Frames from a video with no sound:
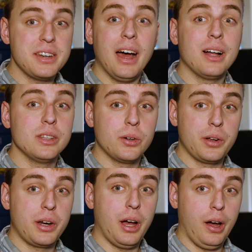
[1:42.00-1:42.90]

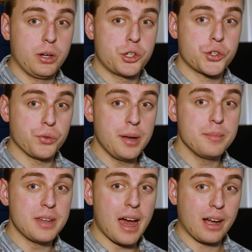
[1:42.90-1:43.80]
downloaded on
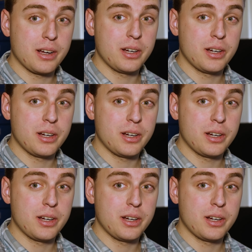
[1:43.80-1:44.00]
Stream Deck